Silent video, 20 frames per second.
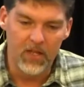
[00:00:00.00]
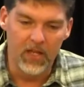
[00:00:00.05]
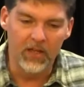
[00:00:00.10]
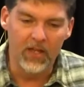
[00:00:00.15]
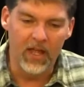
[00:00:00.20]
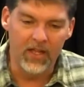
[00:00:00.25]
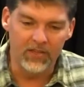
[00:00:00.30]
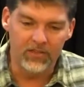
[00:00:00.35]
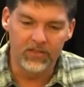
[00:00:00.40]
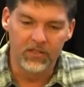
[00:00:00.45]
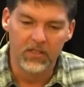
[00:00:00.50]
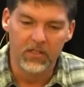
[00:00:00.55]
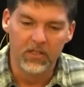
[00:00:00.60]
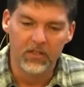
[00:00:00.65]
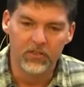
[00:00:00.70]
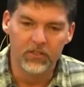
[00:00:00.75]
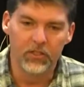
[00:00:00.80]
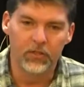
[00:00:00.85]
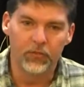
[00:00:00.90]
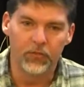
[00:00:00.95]
and that's
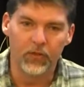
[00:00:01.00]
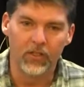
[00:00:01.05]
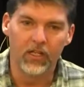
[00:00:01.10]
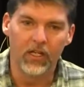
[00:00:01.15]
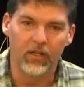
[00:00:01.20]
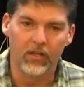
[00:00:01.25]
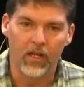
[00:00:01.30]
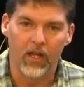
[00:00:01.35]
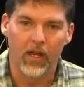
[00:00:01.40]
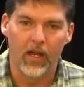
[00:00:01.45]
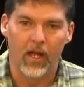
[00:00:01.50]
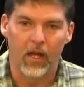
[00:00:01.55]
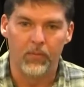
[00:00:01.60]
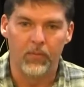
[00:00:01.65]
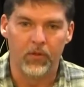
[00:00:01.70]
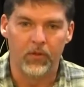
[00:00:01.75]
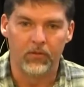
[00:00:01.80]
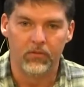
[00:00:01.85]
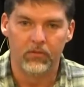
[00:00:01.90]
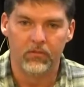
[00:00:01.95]
just forget that
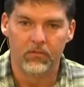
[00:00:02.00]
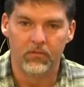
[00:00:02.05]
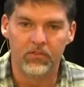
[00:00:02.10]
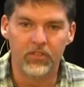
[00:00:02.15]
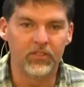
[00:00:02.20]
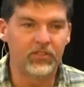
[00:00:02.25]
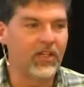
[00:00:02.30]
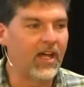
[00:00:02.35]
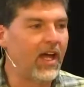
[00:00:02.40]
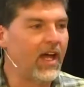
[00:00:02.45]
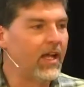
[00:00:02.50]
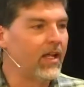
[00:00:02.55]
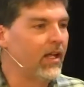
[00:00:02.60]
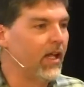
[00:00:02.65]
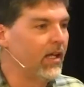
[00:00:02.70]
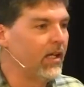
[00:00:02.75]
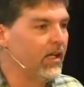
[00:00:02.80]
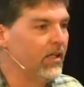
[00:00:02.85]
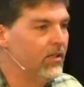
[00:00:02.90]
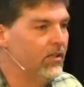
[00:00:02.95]
happened. Just act
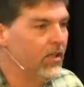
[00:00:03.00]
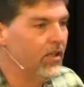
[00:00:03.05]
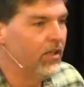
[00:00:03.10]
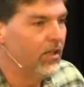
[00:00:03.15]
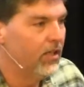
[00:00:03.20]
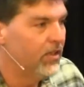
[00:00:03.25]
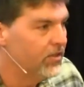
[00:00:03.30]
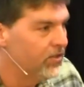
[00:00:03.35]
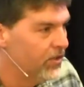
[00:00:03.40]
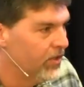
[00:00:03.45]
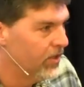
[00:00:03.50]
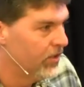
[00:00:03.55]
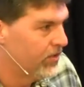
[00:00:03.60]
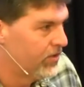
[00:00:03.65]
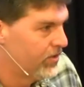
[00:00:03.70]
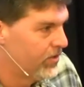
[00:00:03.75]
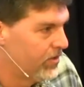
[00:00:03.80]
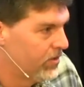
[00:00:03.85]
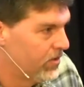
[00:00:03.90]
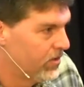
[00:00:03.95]
like it didn't exist.